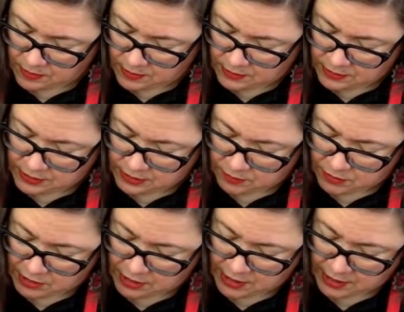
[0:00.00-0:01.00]

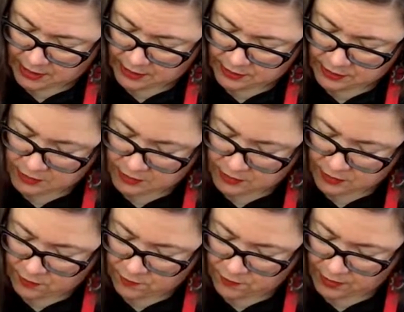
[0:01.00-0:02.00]
something has
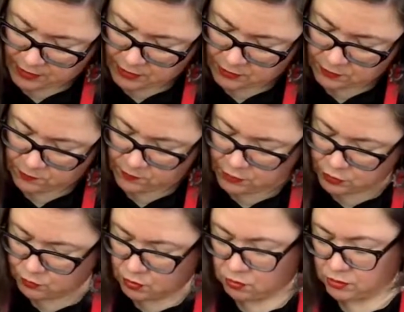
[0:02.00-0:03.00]
effective
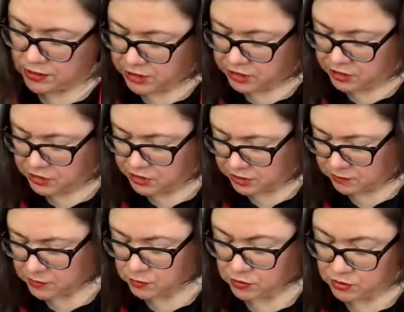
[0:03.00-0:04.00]
visual
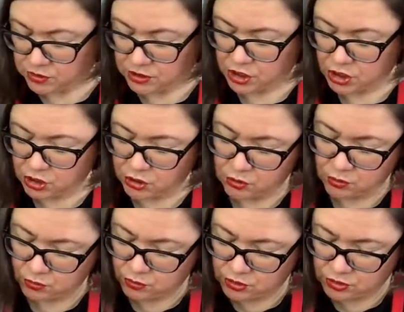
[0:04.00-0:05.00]
relationships, well, there's a
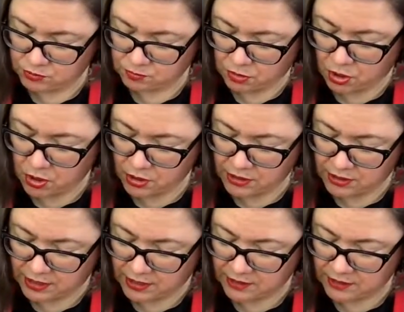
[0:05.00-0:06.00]
huge part of
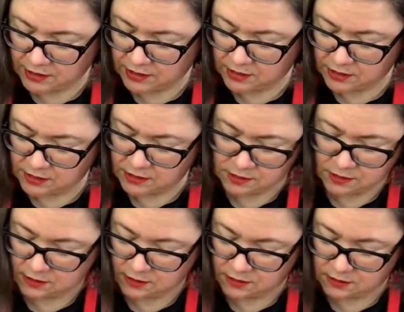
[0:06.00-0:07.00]
that that isn't
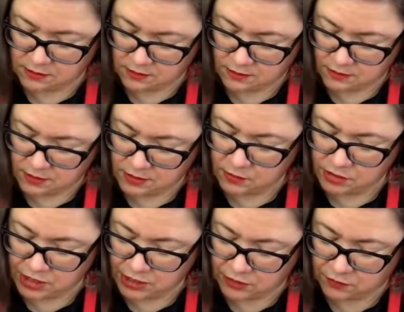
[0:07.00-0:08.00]

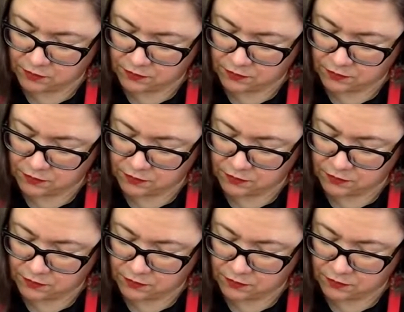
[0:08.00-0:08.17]
subjective.